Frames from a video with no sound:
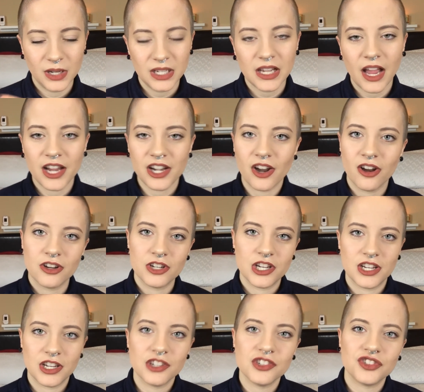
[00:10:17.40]
guide
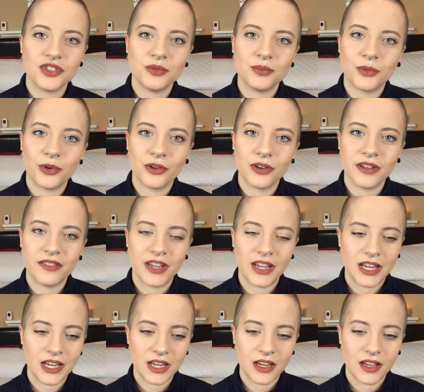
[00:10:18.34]
RJ into more of
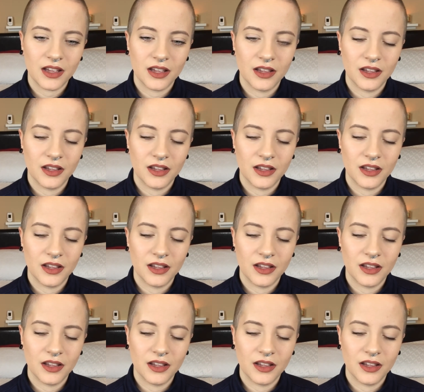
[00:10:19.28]
a